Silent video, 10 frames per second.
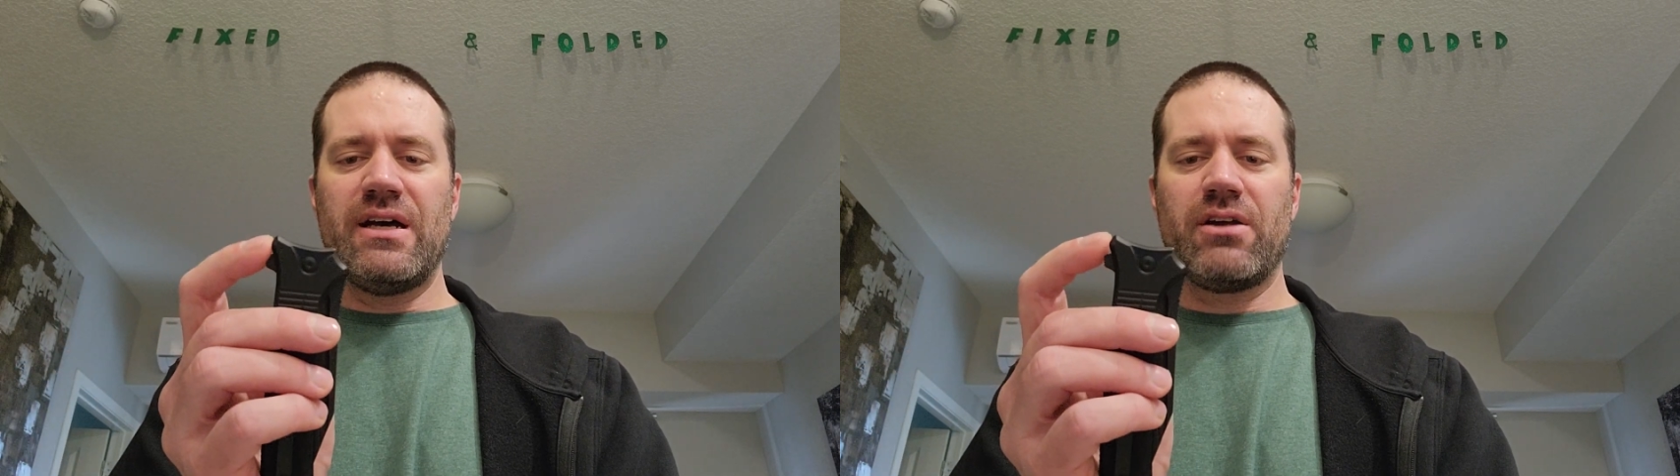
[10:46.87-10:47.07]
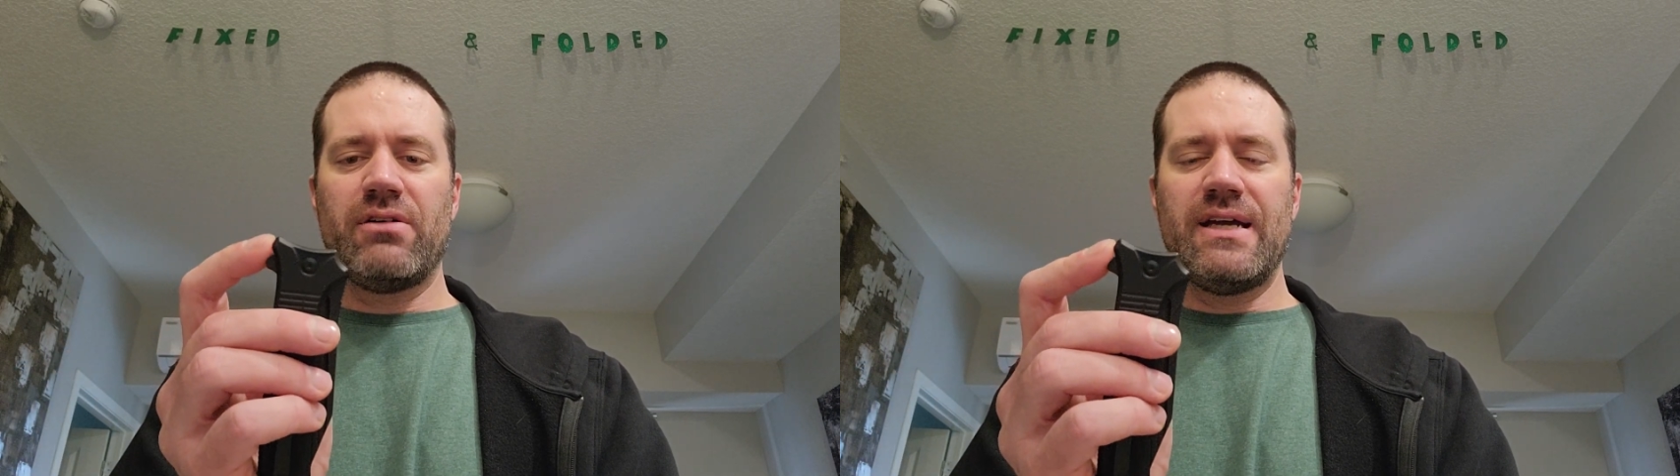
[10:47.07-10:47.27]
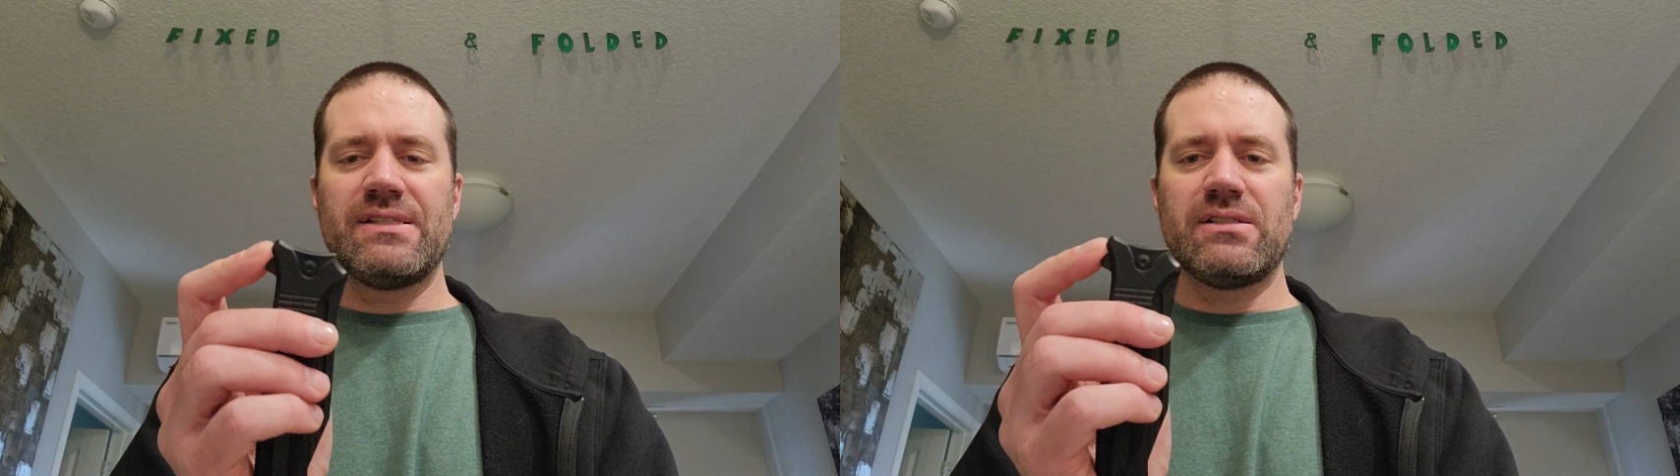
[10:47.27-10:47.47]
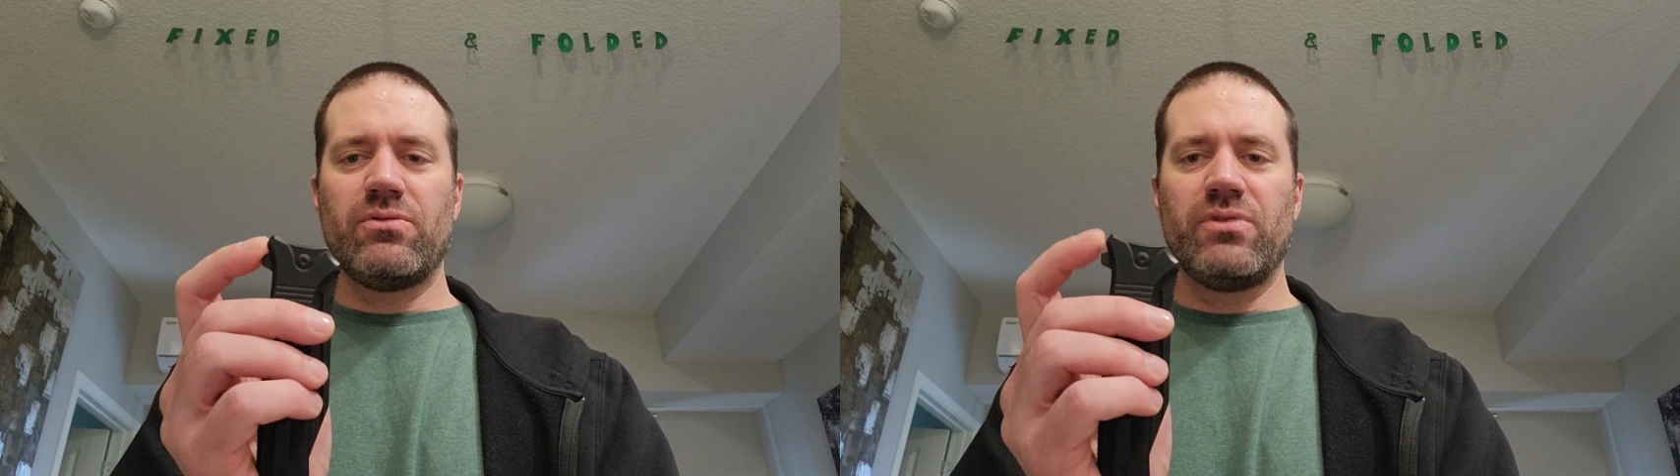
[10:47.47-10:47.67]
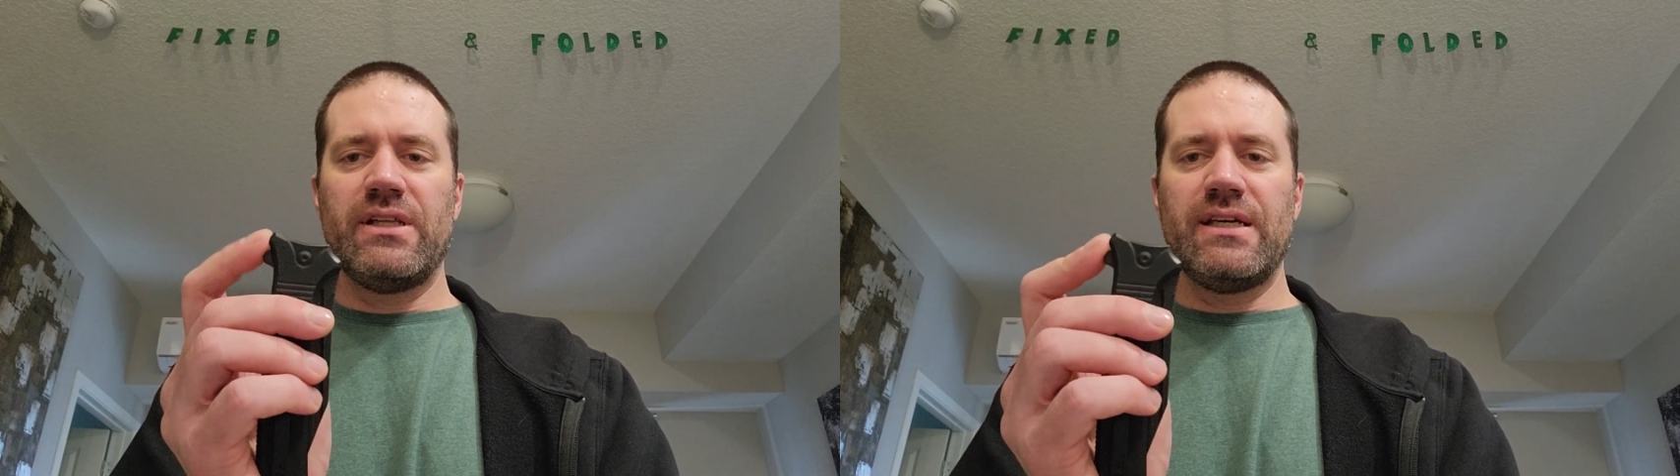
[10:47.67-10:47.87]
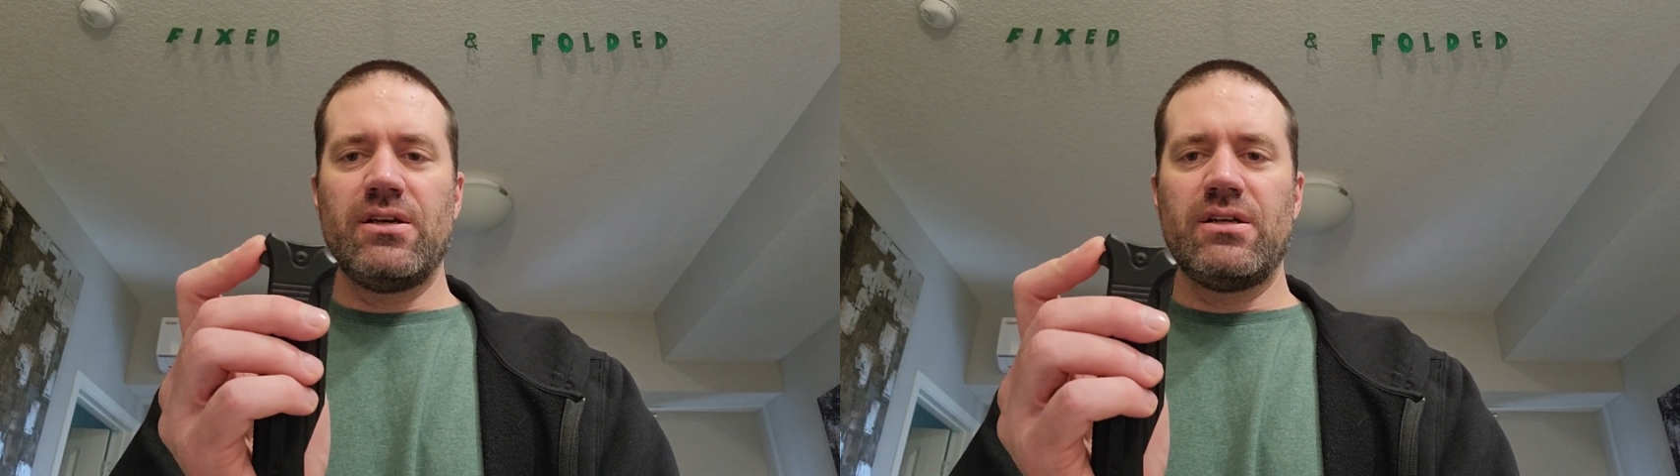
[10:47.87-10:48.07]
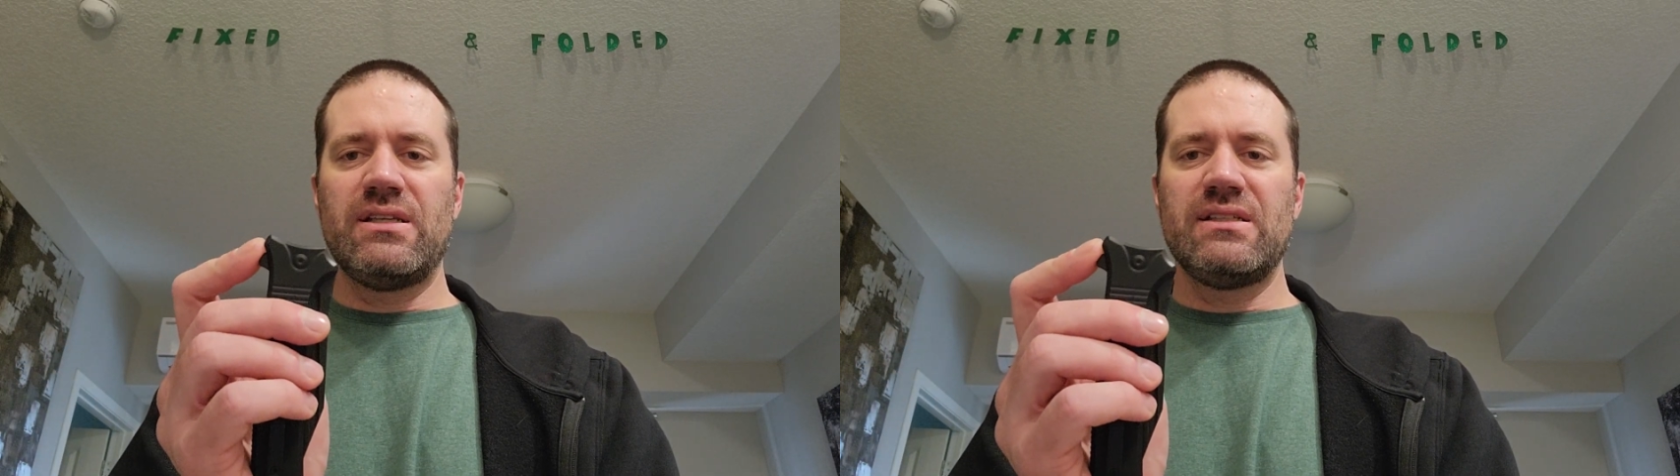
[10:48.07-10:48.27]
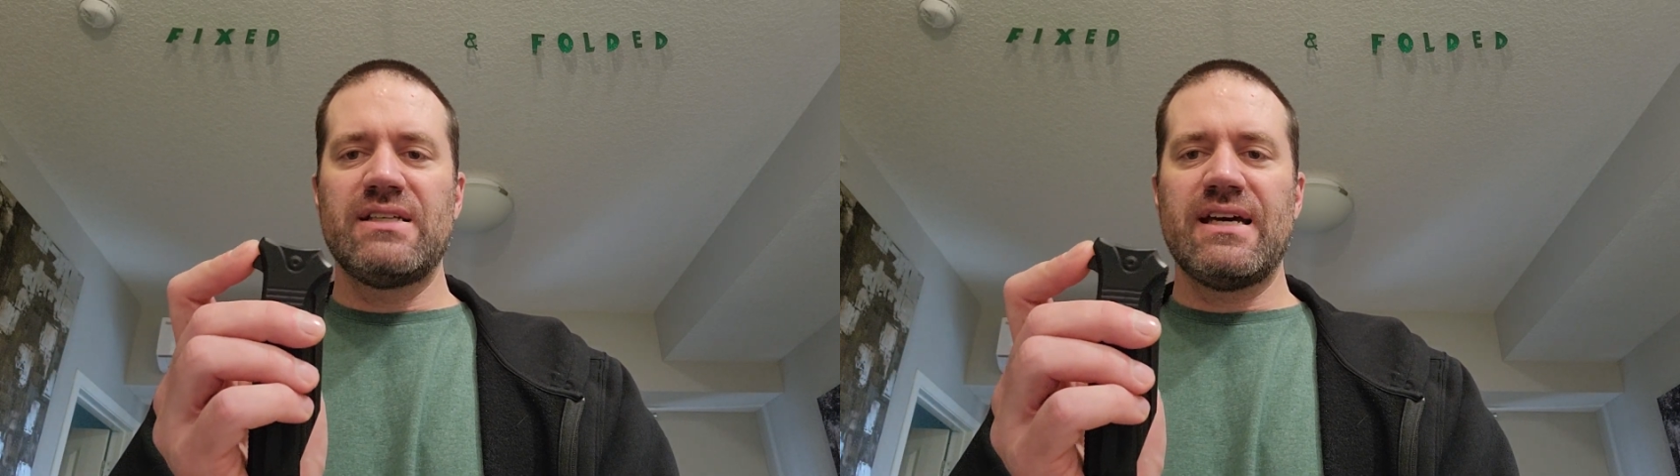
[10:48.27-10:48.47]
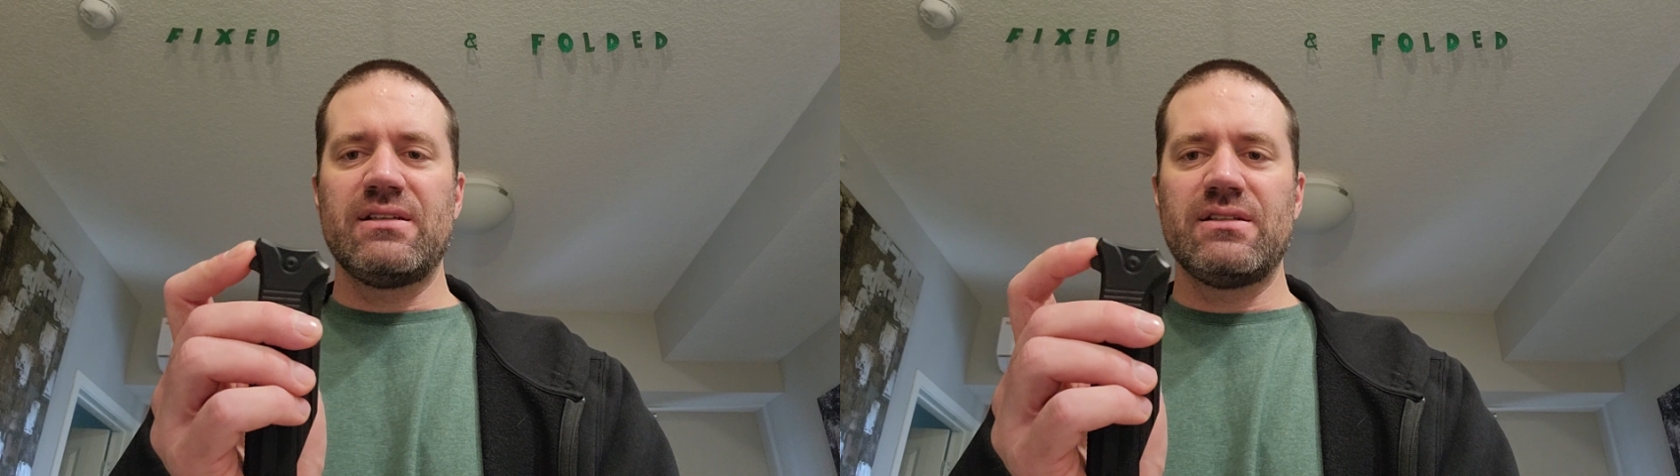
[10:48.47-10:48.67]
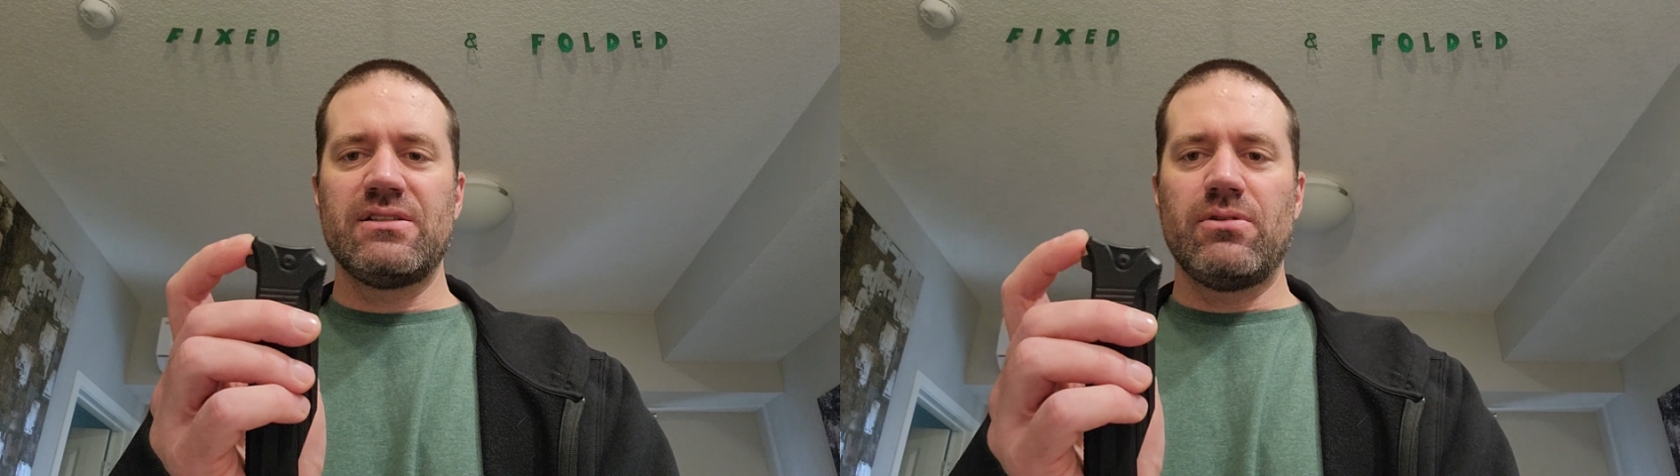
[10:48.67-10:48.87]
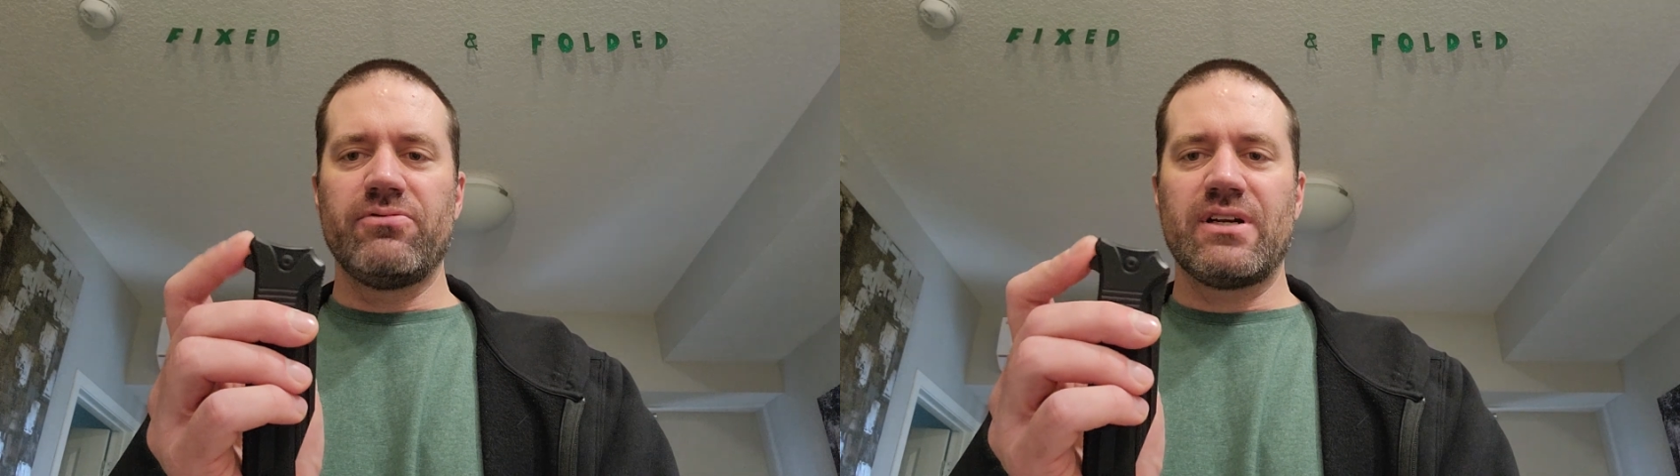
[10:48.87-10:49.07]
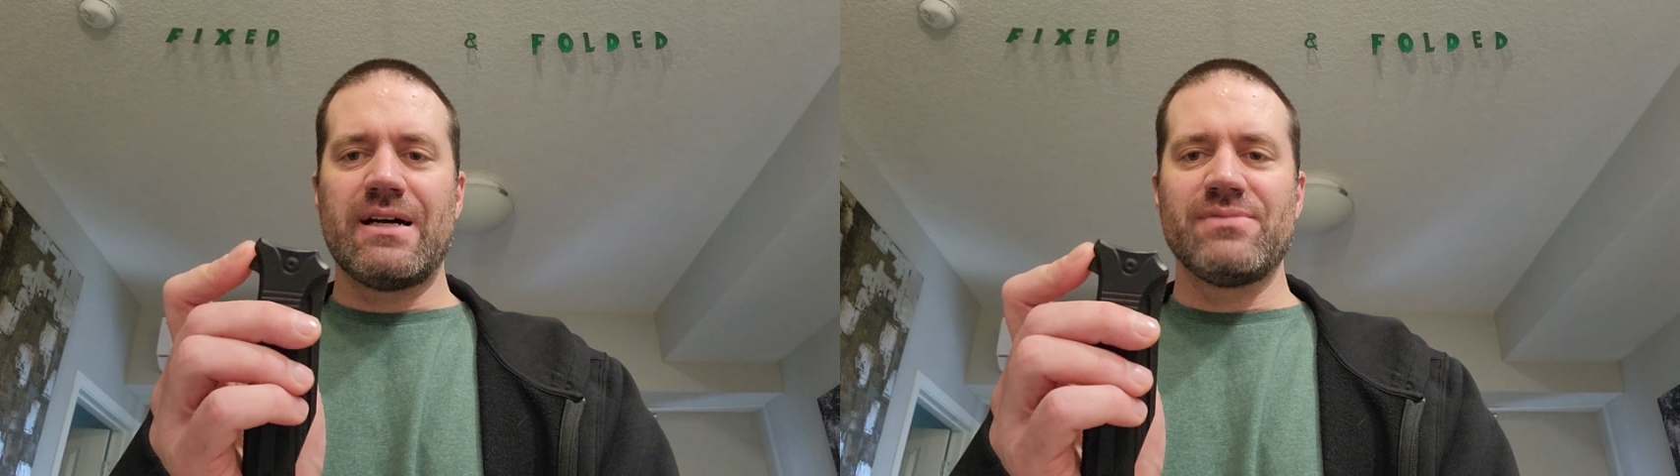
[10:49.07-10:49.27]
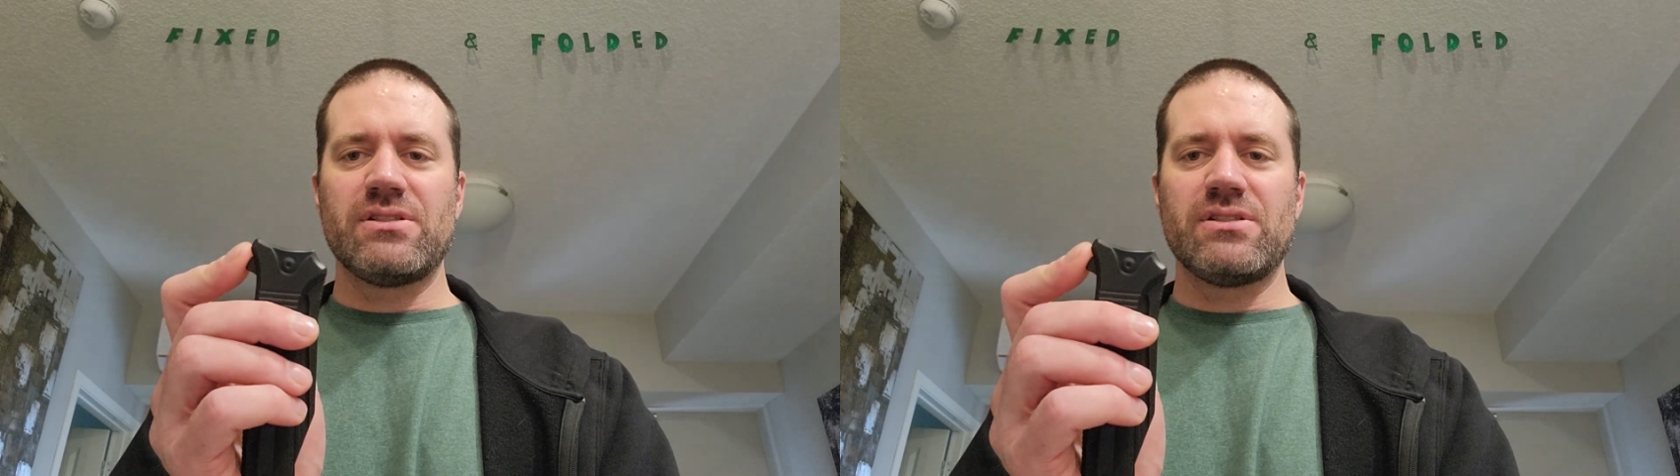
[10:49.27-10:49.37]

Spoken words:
creates a really good detent to overcome,